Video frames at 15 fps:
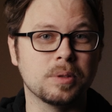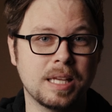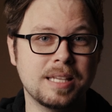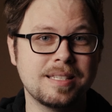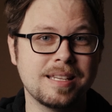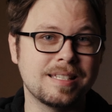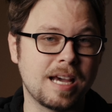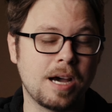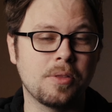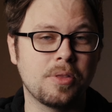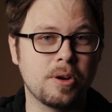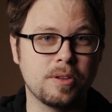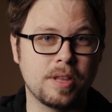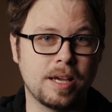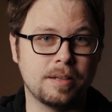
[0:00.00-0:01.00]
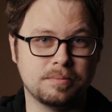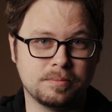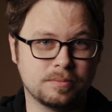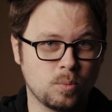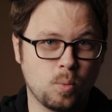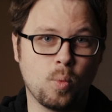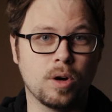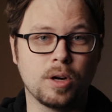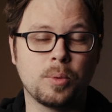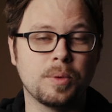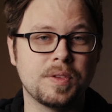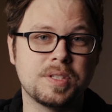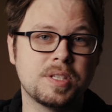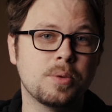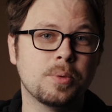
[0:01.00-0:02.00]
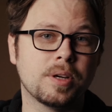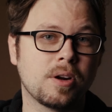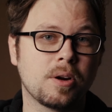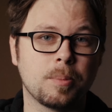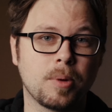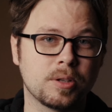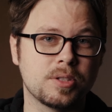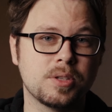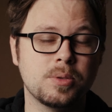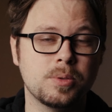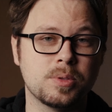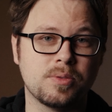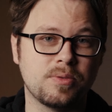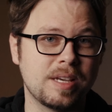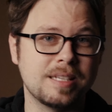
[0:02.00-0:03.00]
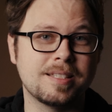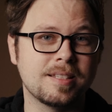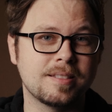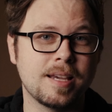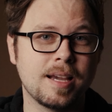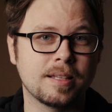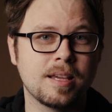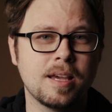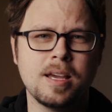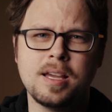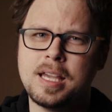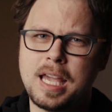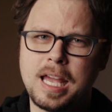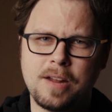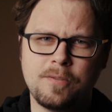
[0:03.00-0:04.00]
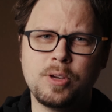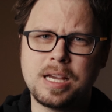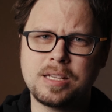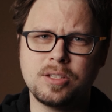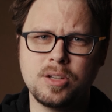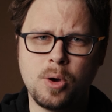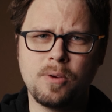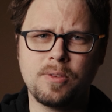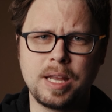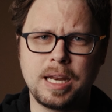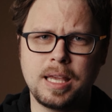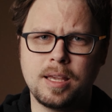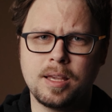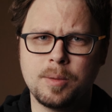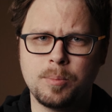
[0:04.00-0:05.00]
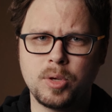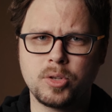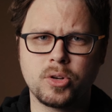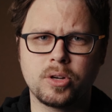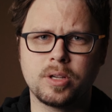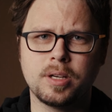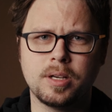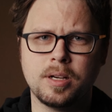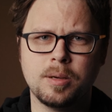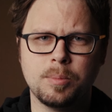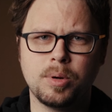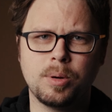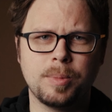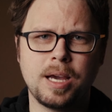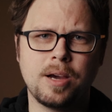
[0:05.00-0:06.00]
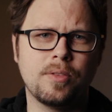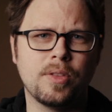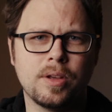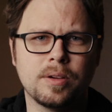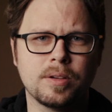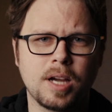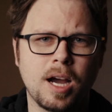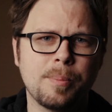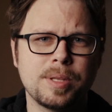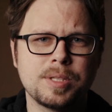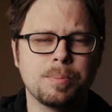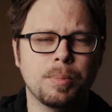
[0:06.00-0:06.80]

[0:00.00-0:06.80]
lenses out there that work with the C100 Mark II's face detect. And if you guys know of any, be sure to put them down in the comments